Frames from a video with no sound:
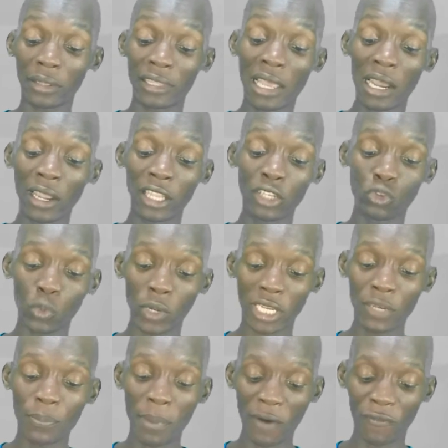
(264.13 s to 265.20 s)
their
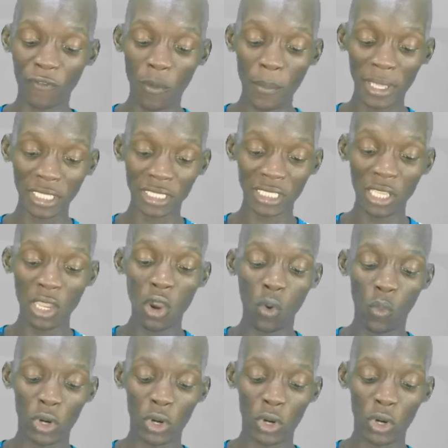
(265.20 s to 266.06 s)
head-to-head performance.